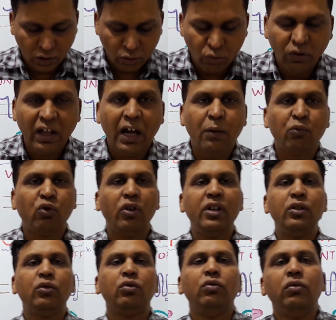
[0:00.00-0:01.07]
Today I am
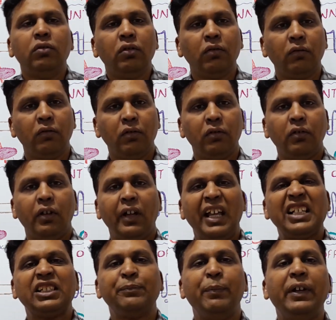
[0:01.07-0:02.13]
going to
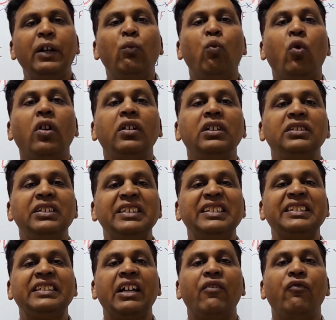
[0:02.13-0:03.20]
explain what is
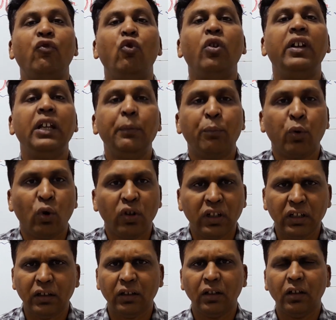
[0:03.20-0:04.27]
scaffolding
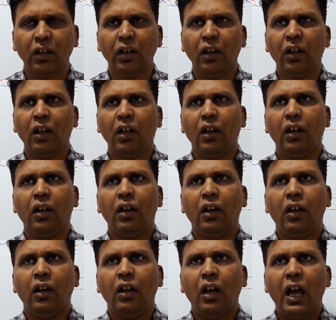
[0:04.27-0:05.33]
protein.
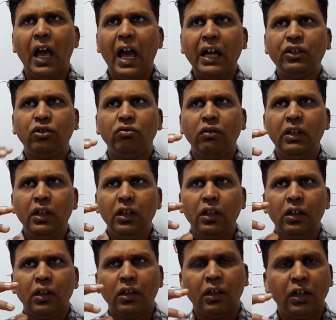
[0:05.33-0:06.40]

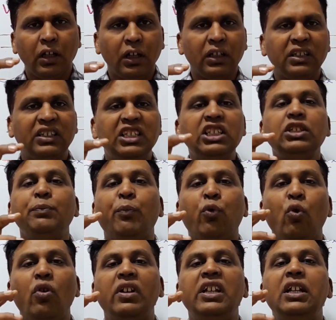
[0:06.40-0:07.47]
Actually, this
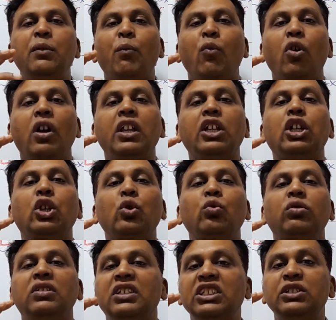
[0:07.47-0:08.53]
protein
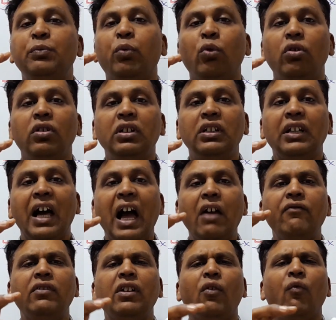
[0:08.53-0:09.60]
molecule, this protein
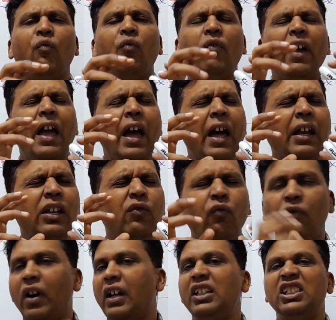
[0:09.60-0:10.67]
having a
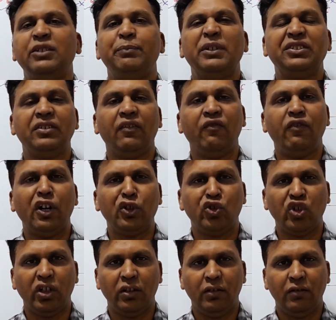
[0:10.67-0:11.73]
very special function.